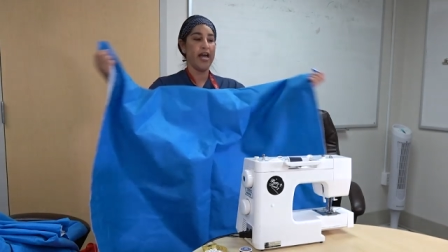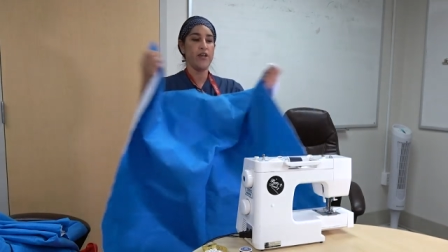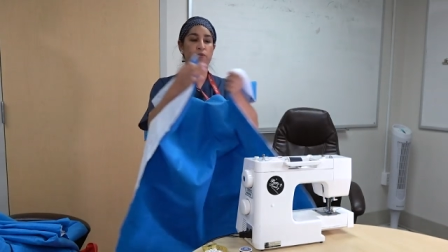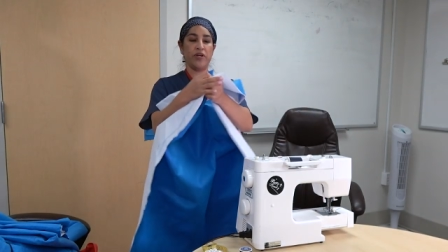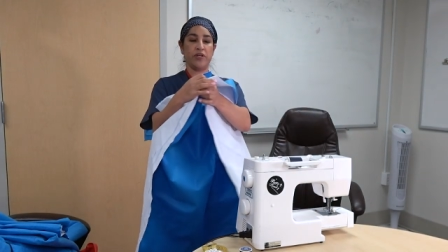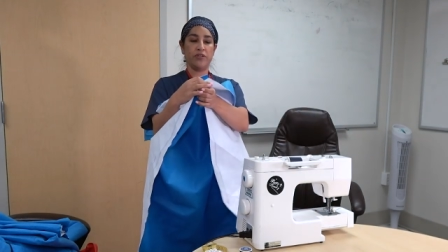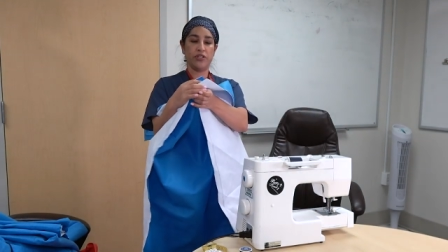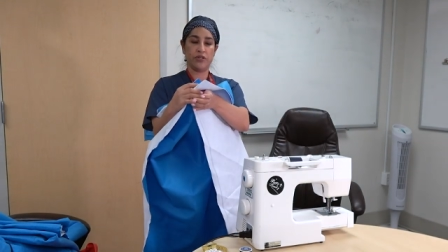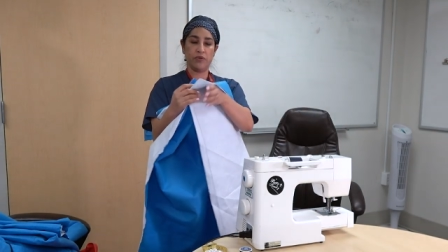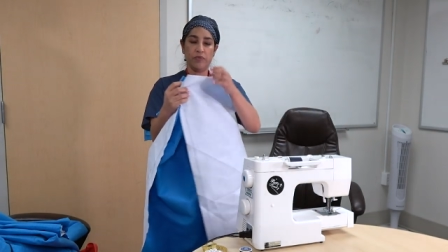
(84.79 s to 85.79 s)
And what you
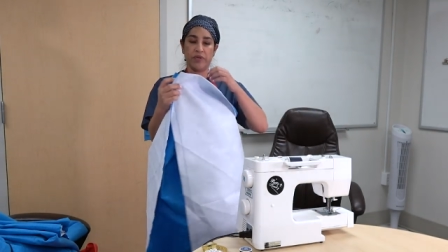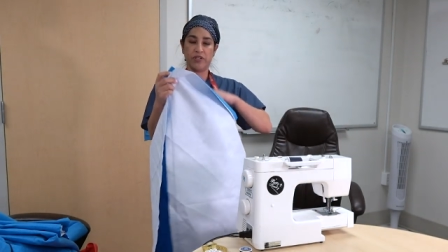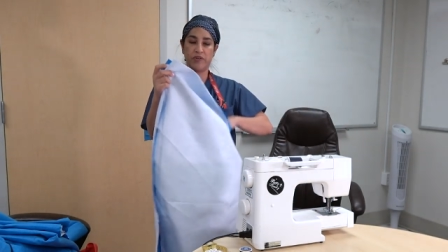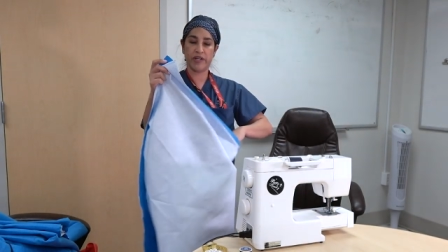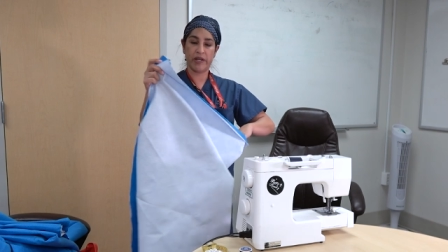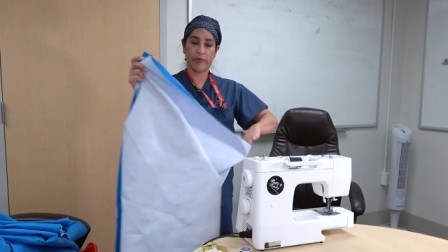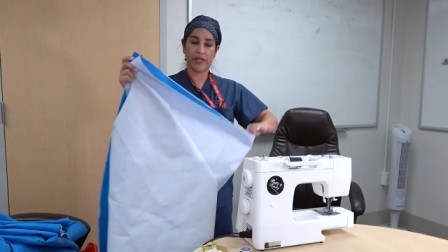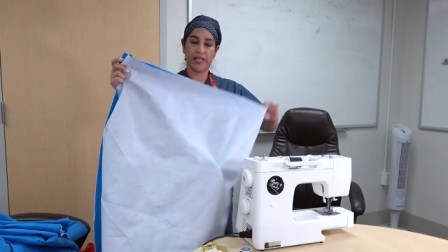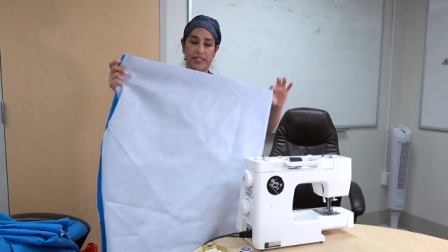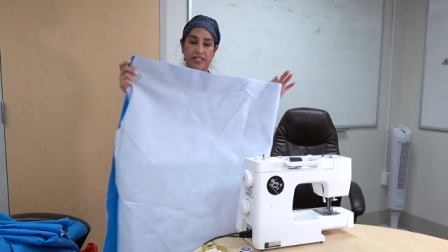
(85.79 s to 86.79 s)
do when you
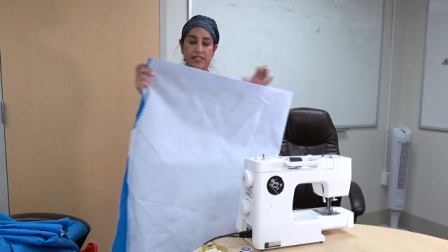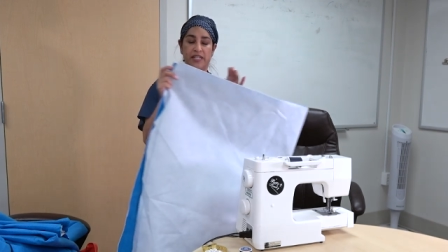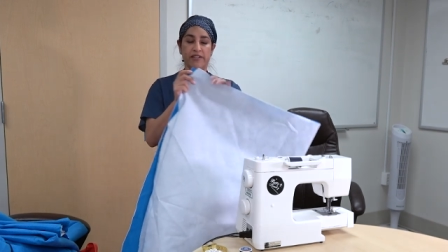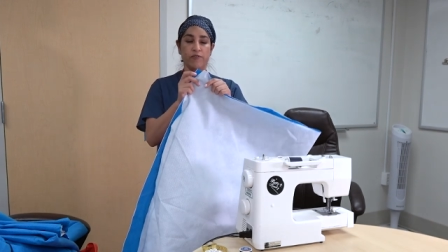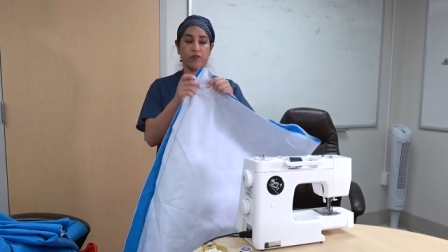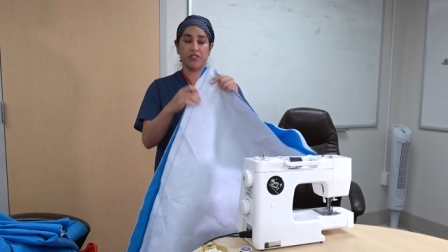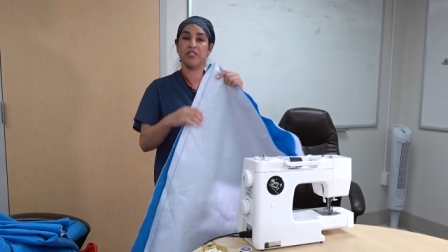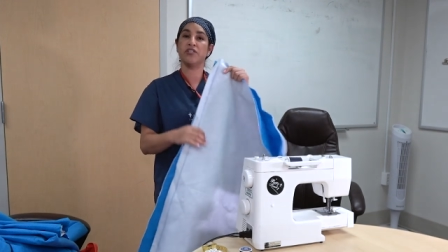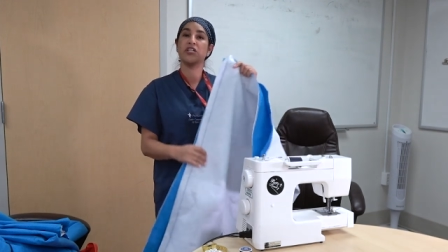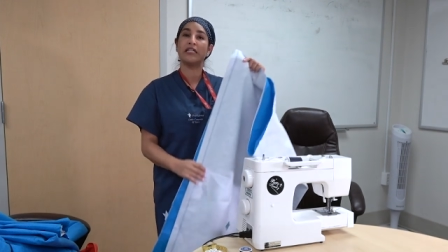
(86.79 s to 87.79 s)
collect these, and of course
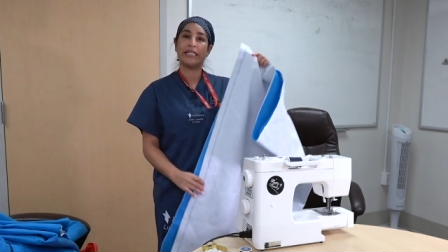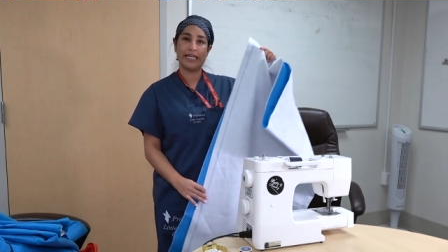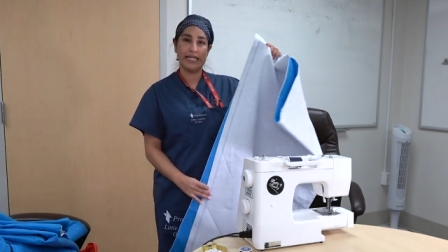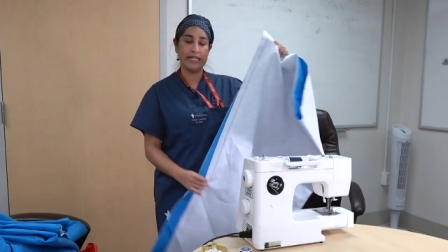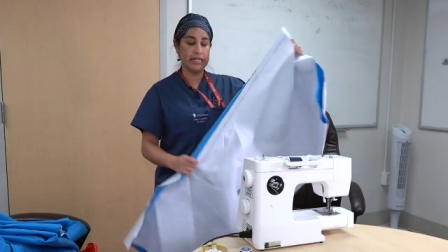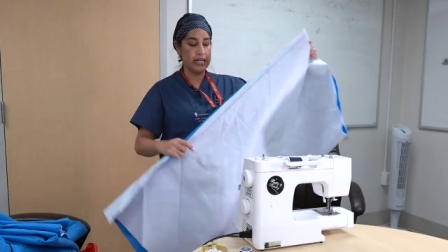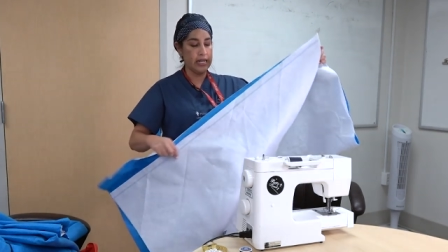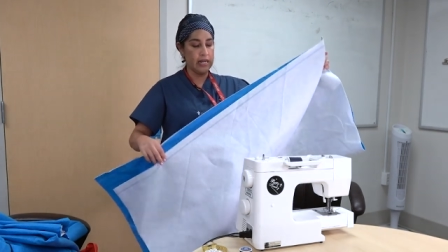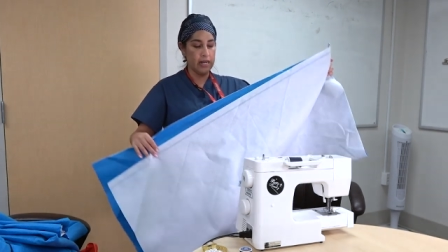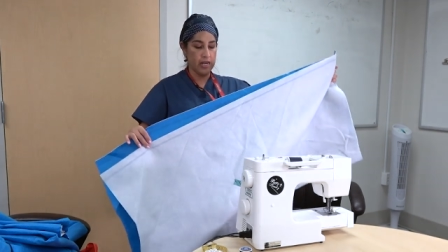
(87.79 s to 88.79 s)
these are cleaned,
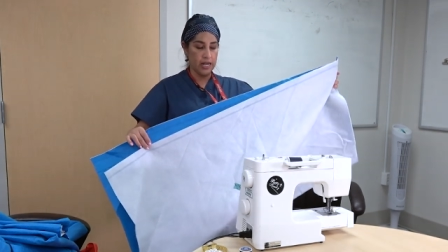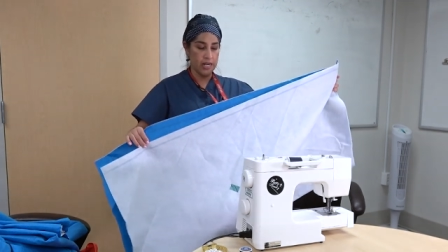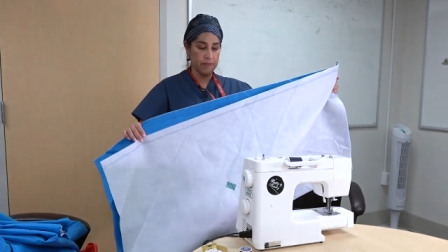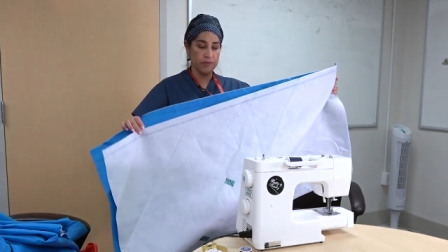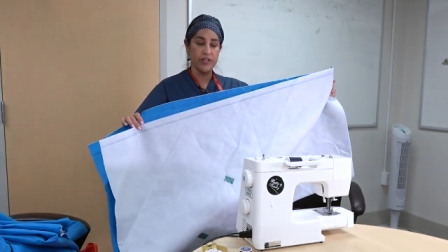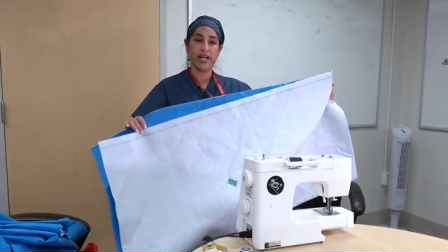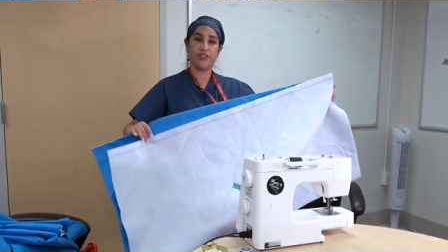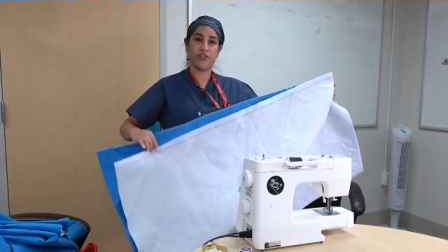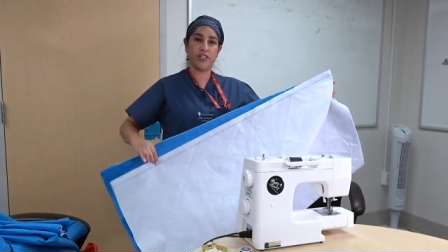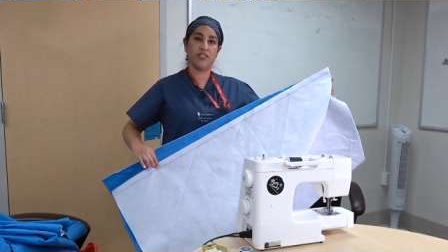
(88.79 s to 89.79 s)
um, they're
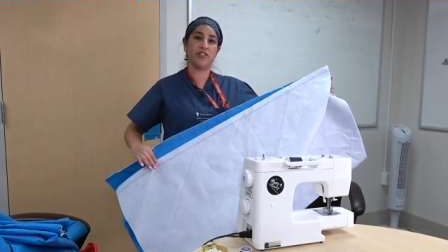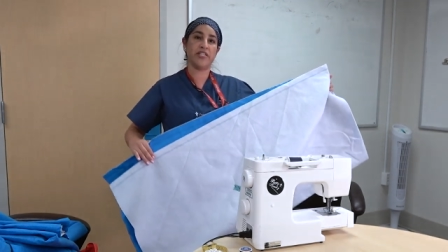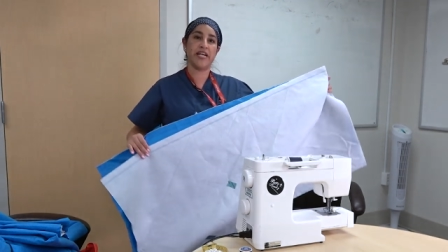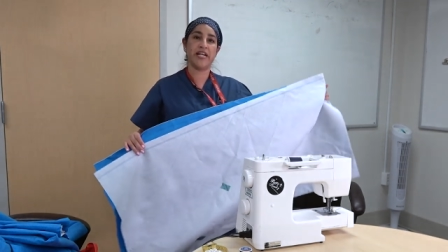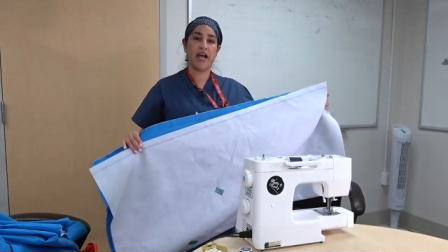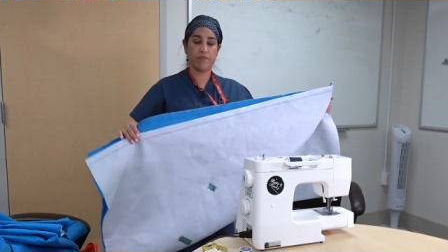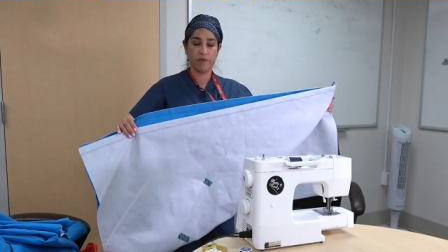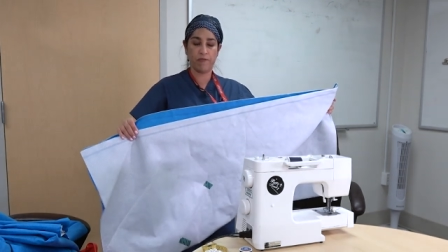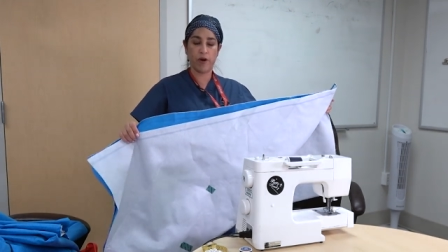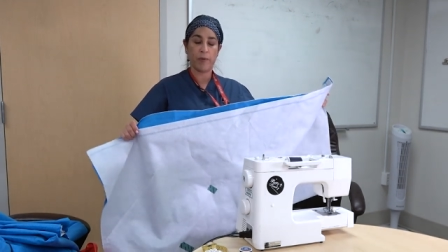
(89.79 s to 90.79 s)
not dirty, these are taken out
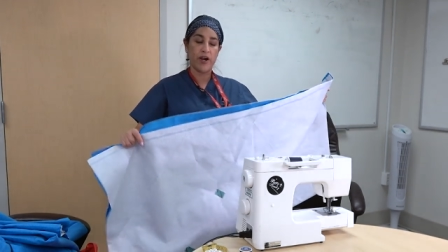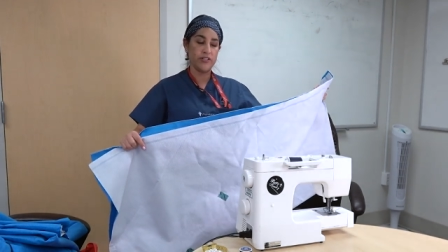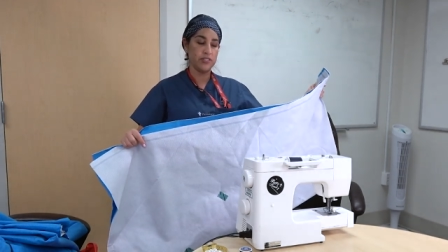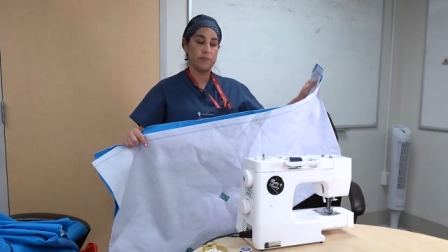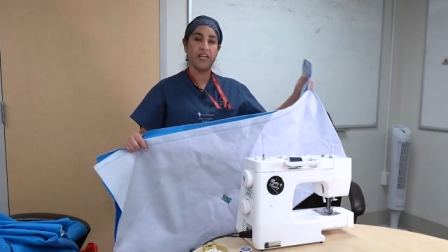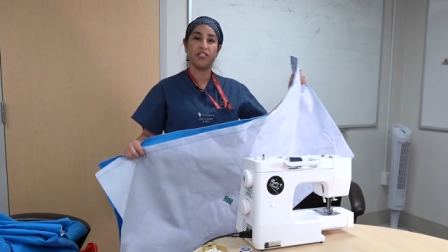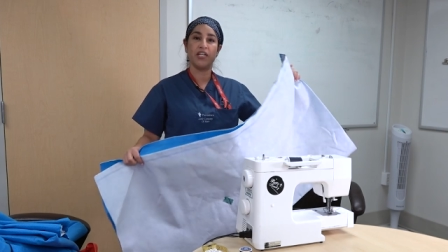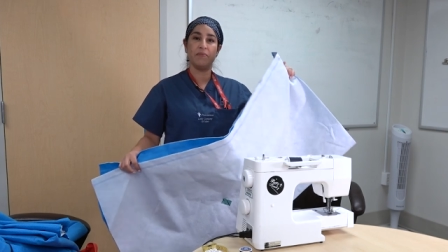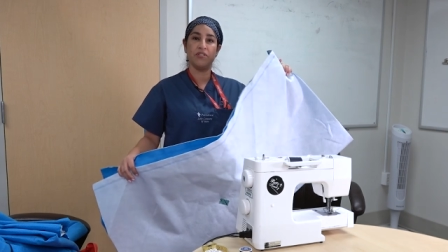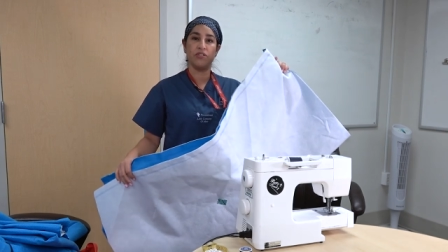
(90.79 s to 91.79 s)
before, prior to the patient
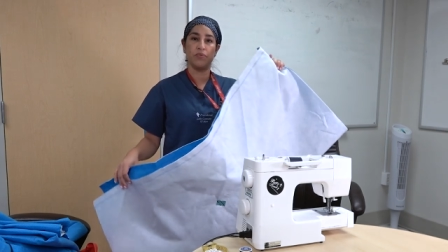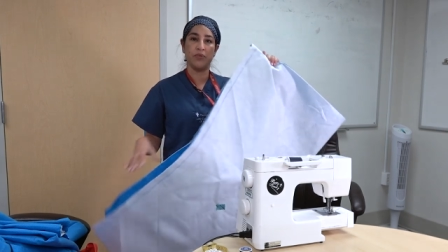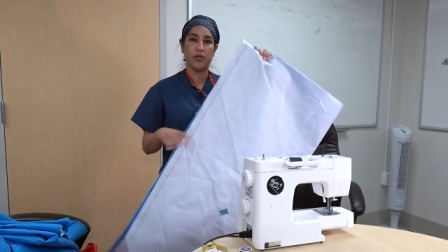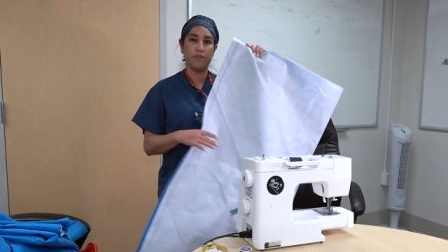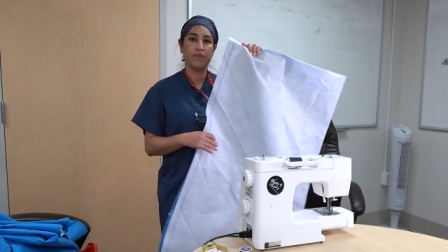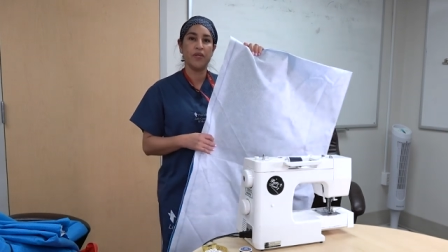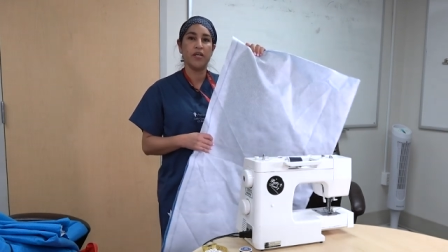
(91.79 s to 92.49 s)
coming into the room.